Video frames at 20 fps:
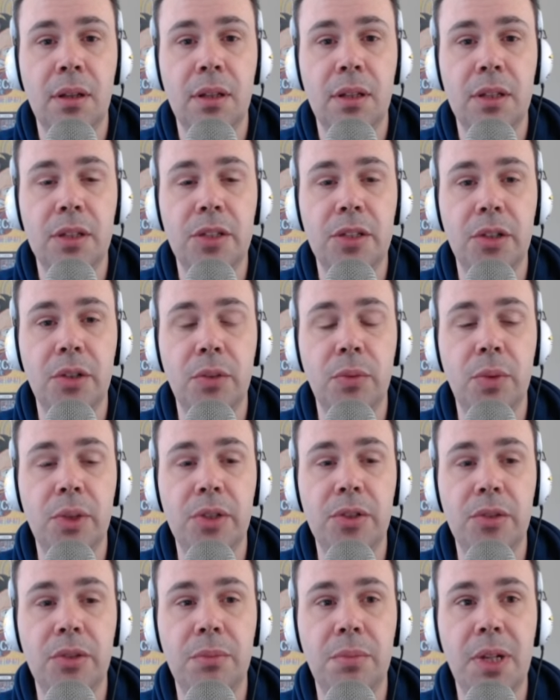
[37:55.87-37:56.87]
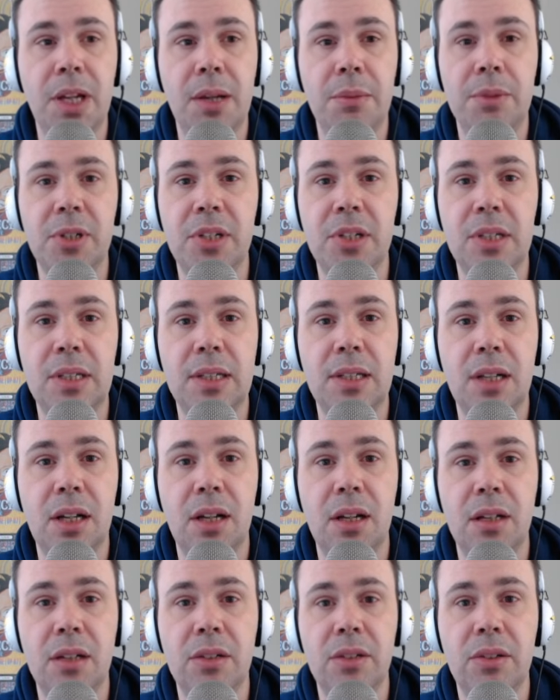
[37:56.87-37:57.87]
So we should be able to just
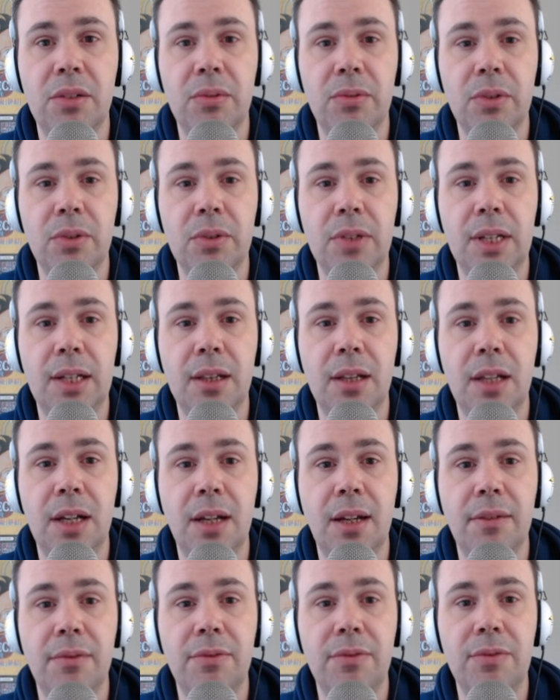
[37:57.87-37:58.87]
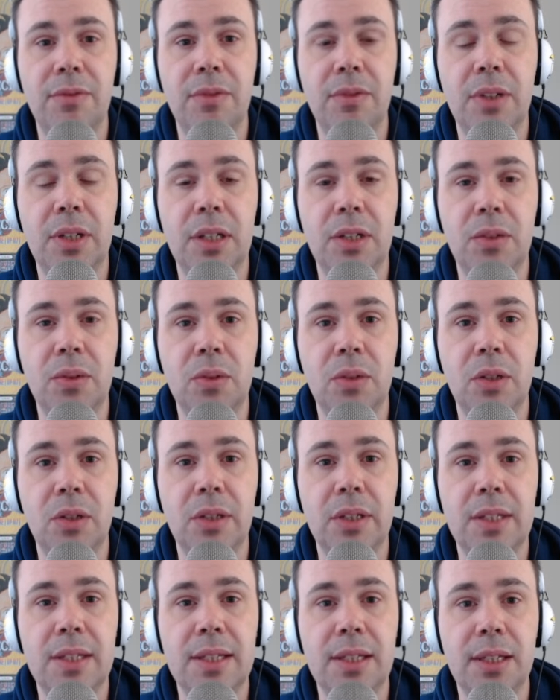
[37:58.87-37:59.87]
charge through their life, in all
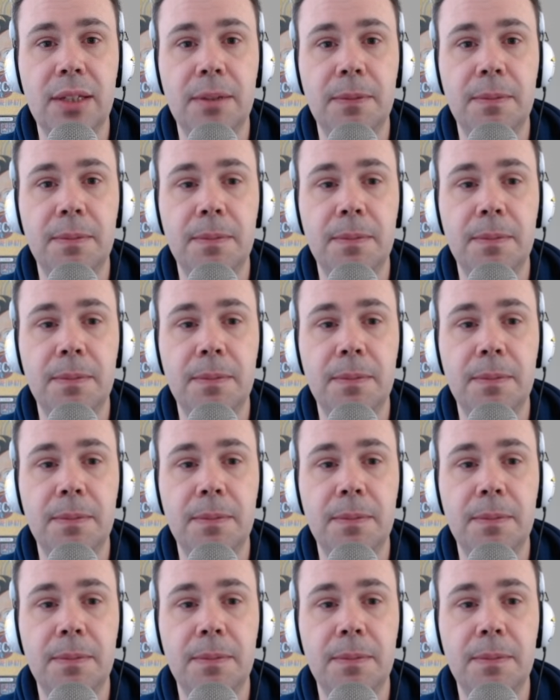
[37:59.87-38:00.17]
honesty.